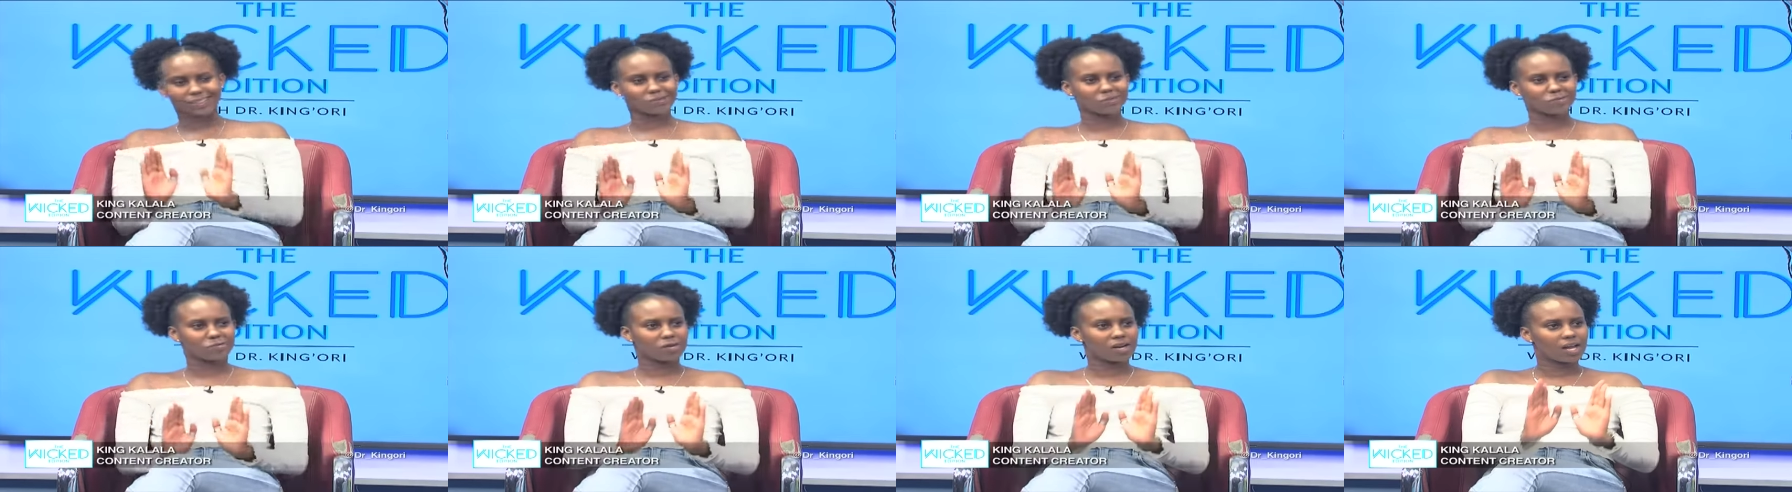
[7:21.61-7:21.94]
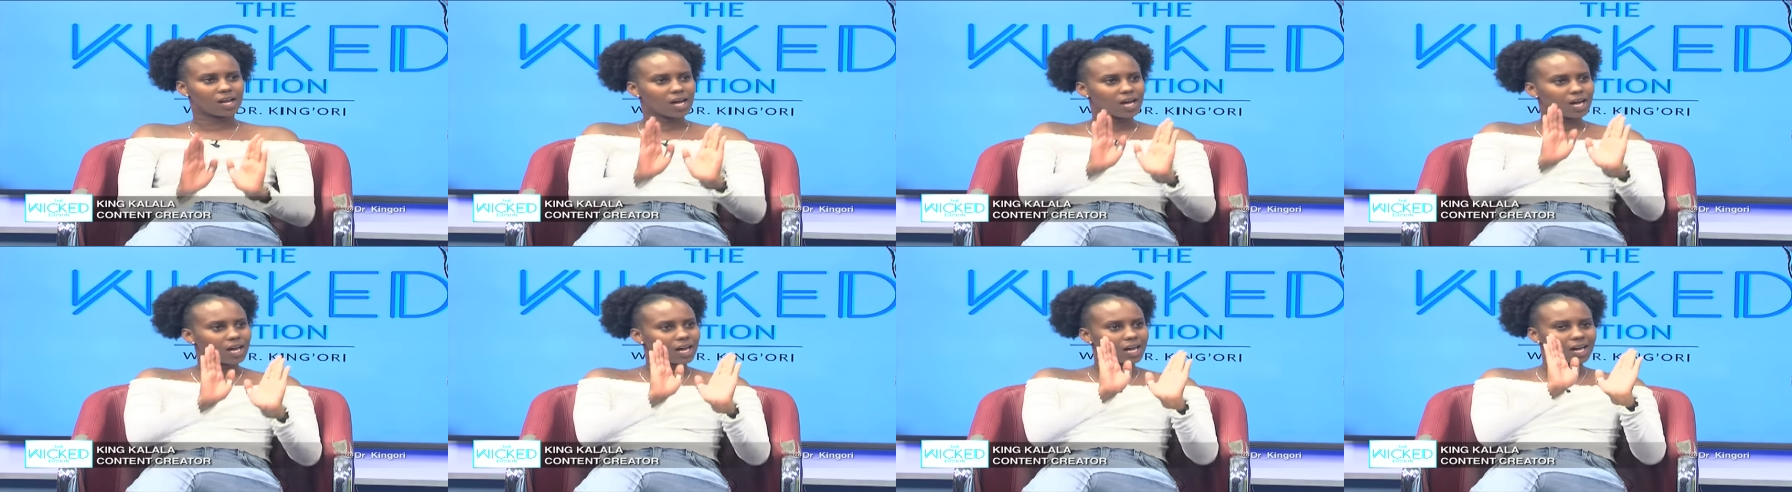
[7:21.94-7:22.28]

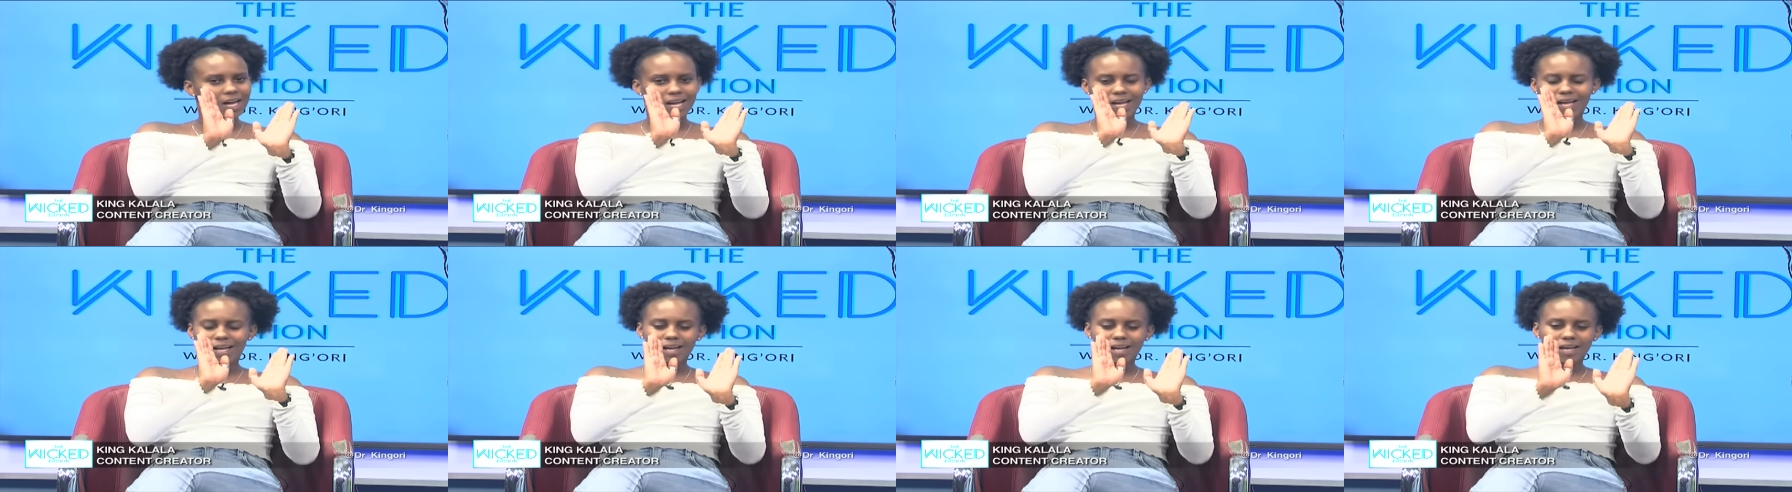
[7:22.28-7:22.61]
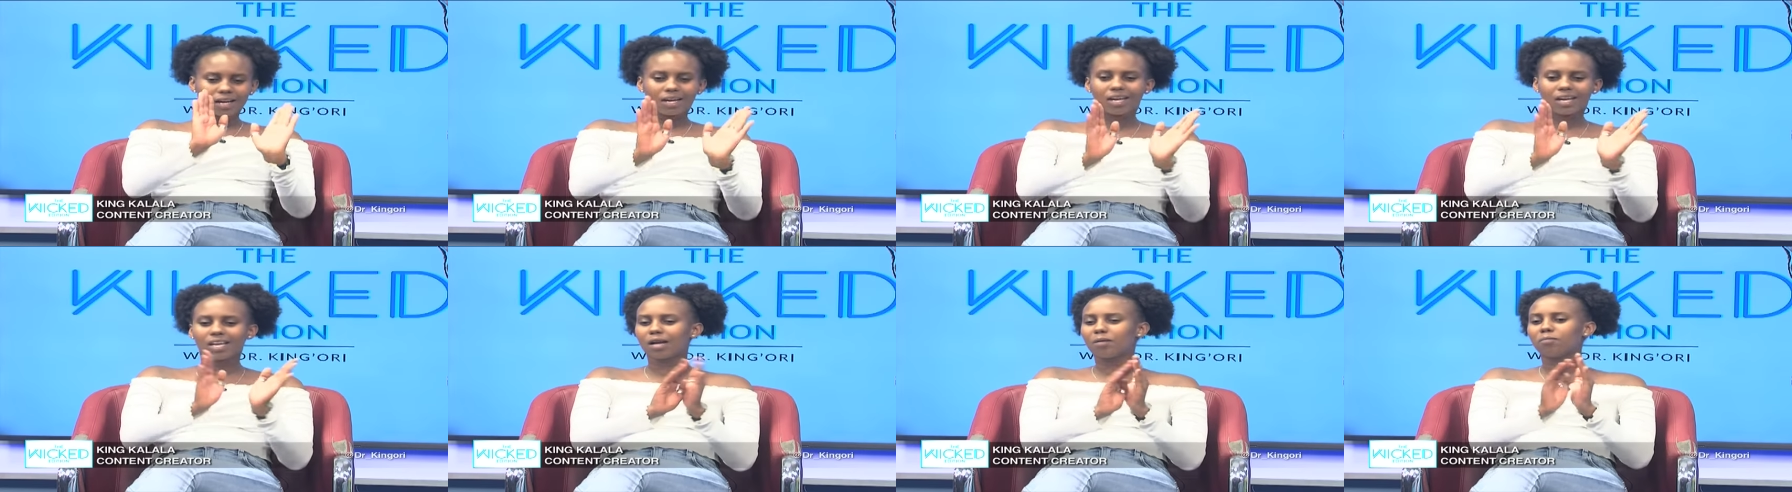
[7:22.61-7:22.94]
kuna
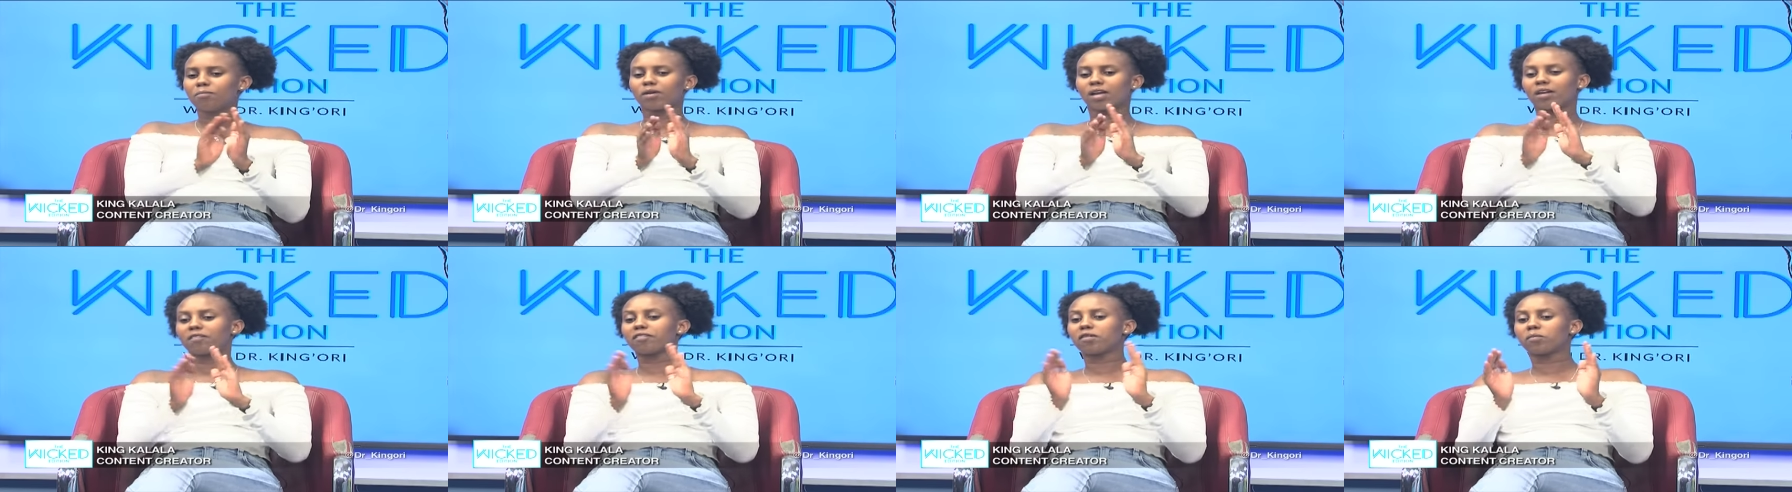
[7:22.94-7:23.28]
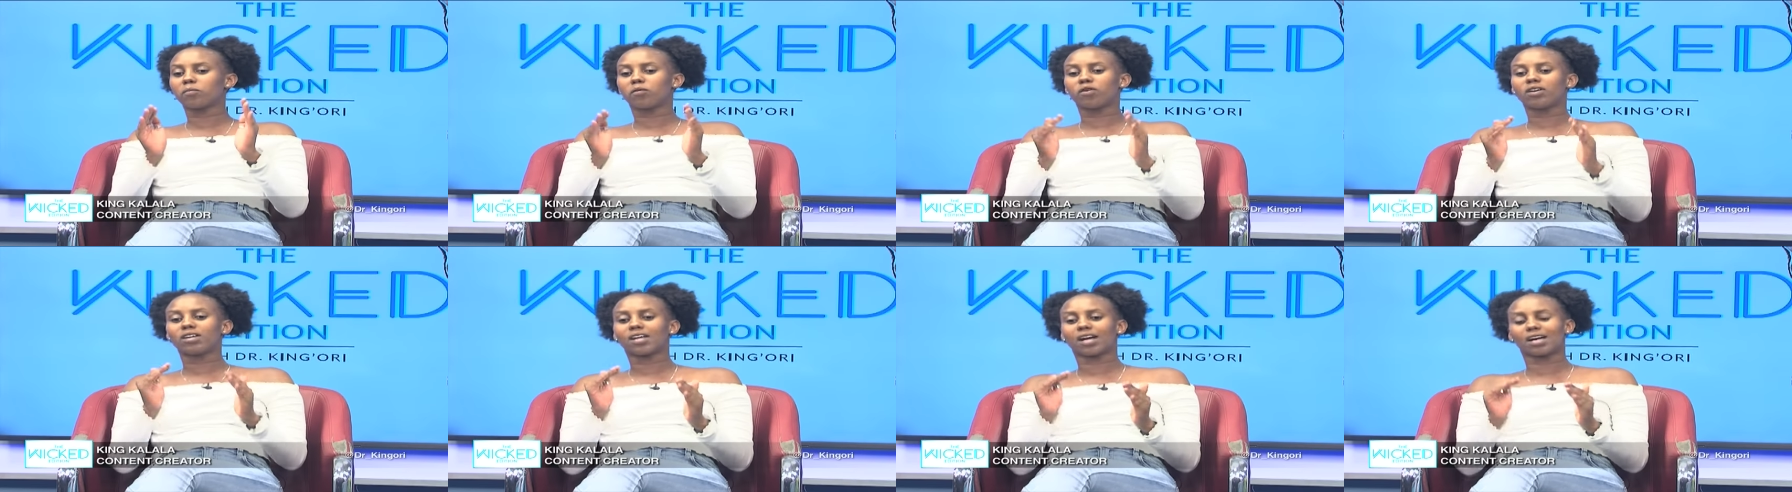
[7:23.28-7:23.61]
kila,
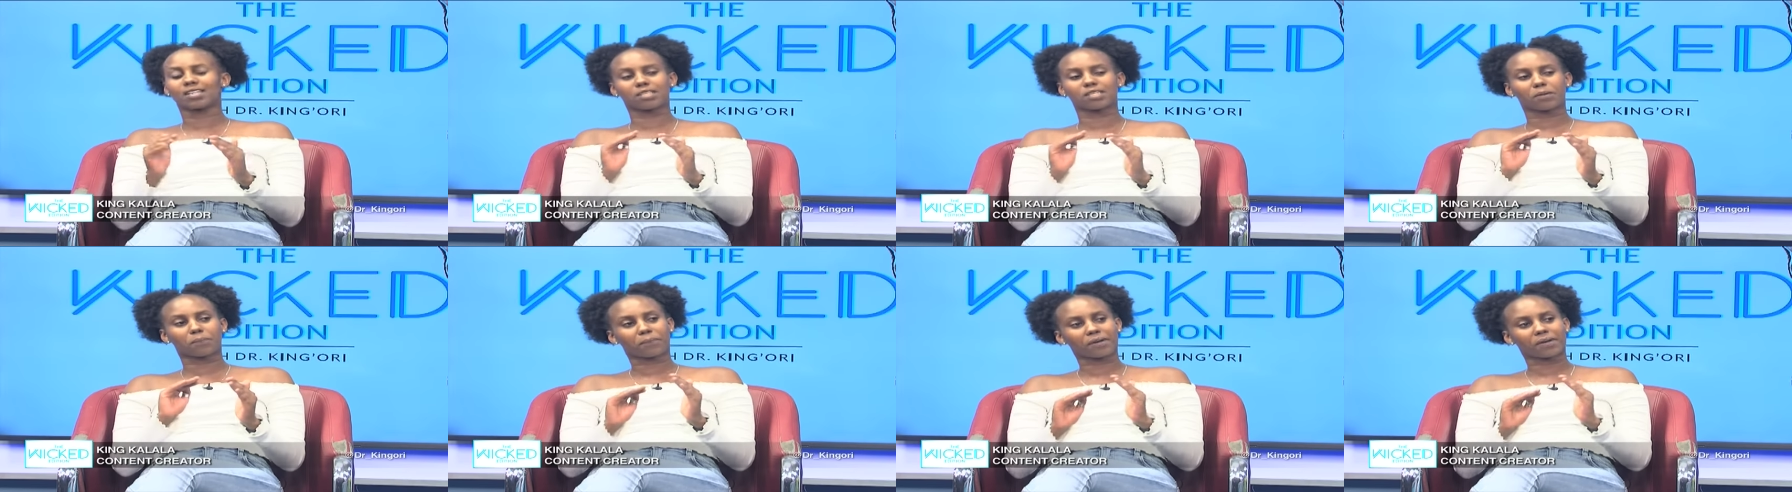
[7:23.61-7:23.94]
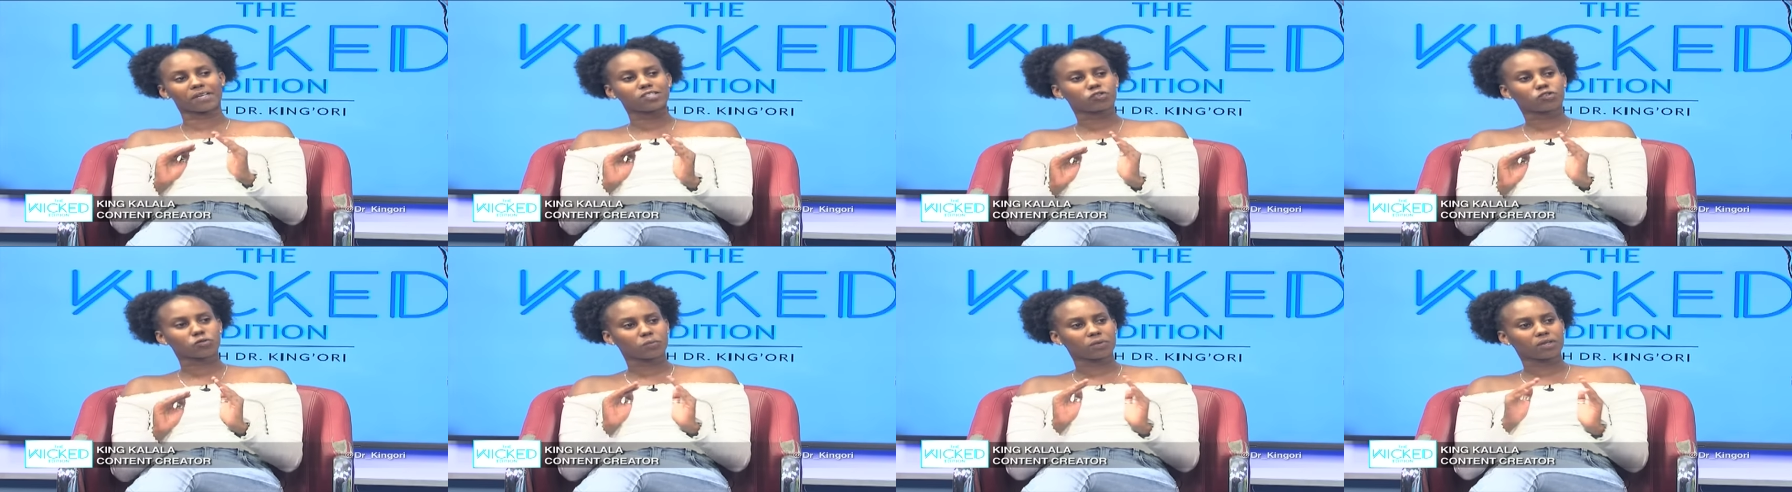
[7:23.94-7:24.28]
everybody has a
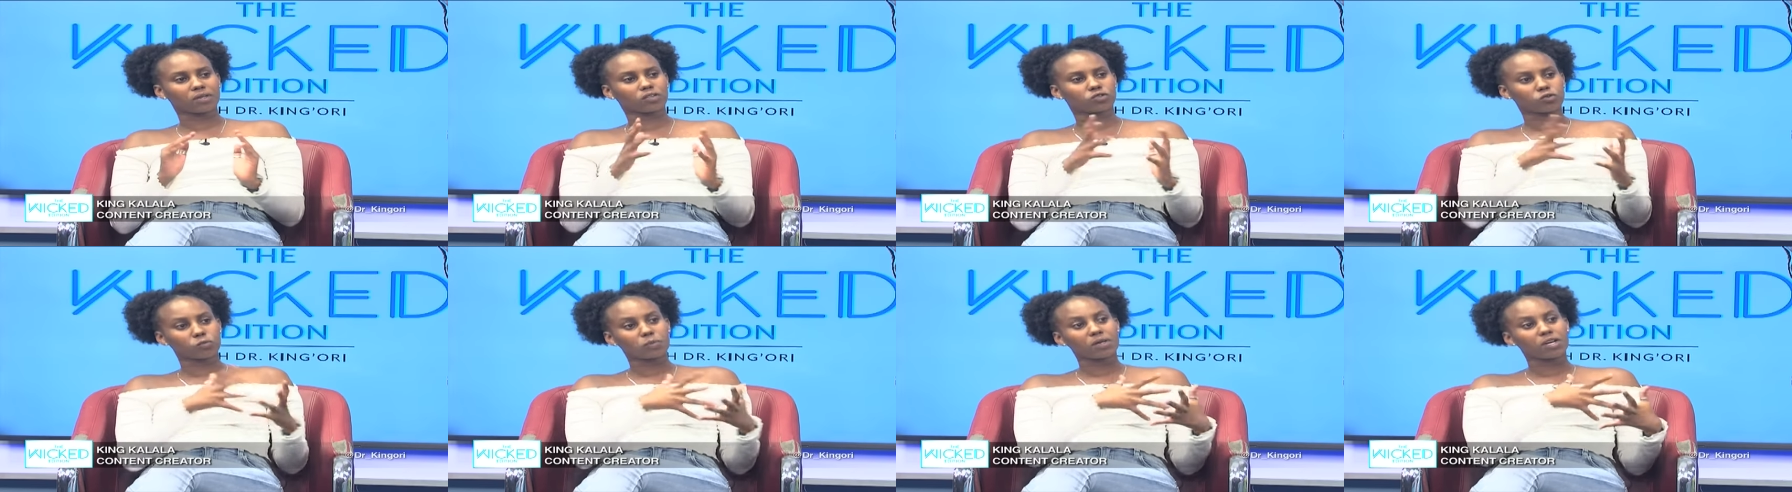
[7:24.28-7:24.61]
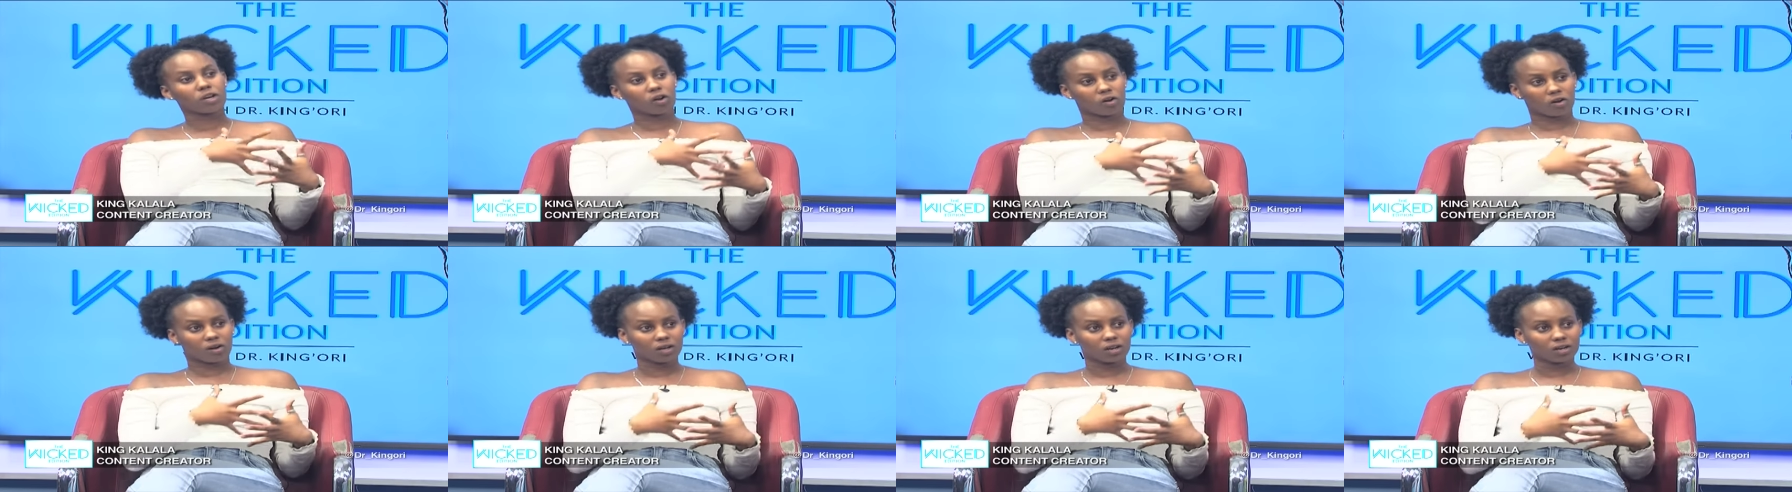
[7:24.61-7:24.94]
place to
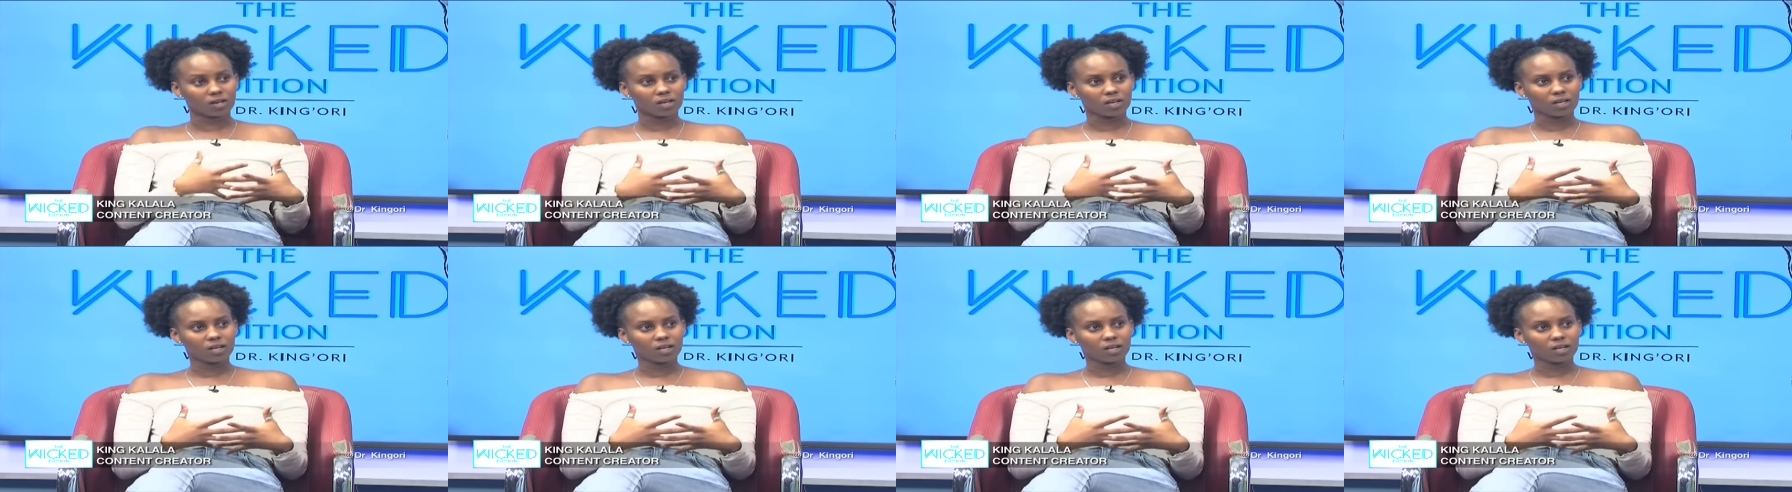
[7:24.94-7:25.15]
belong,